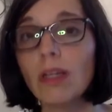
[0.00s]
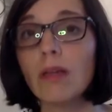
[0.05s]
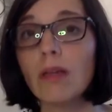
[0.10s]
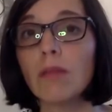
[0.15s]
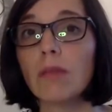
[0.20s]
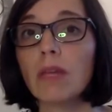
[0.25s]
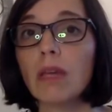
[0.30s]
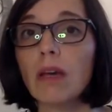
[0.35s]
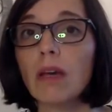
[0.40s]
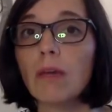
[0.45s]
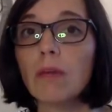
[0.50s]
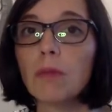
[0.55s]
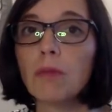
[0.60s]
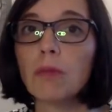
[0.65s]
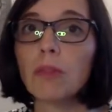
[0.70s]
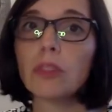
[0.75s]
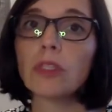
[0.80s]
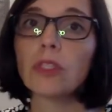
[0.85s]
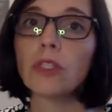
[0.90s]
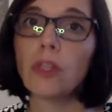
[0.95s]
become the
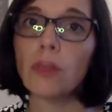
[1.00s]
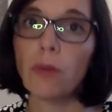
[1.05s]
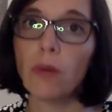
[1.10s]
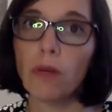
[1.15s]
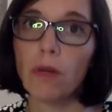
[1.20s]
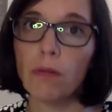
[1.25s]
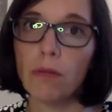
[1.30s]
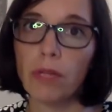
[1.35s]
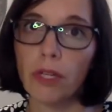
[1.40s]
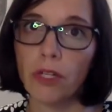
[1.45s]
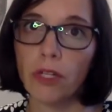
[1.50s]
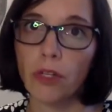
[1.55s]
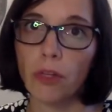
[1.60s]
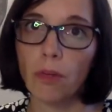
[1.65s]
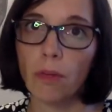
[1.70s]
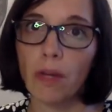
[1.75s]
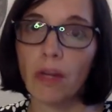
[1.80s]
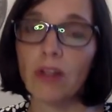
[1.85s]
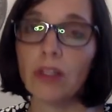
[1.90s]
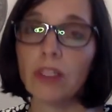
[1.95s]
person you want to be in your
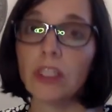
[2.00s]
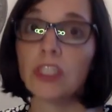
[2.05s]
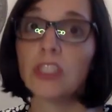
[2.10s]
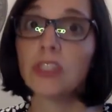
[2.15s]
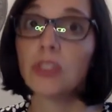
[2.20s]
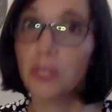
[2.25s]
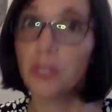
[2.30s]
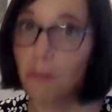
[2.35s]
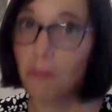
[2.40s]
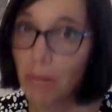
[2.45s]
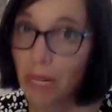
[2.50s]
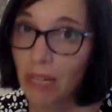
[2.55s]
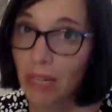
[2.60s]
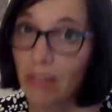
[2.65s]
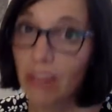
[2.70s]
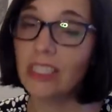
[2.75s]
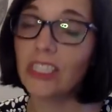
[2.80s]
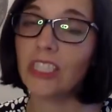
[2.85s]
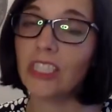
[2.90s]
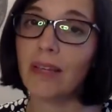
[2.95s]
marriage so your
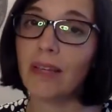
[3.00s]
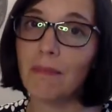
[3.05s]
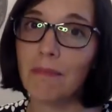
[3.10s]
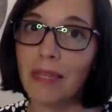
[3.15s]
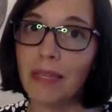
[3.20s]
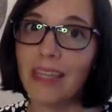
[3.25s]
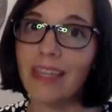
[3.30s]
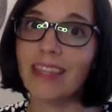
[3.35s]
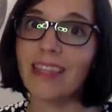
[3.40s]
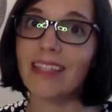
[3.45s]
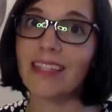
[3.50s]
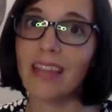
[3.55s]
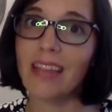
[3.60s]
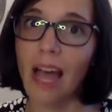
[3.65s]
marriage can be the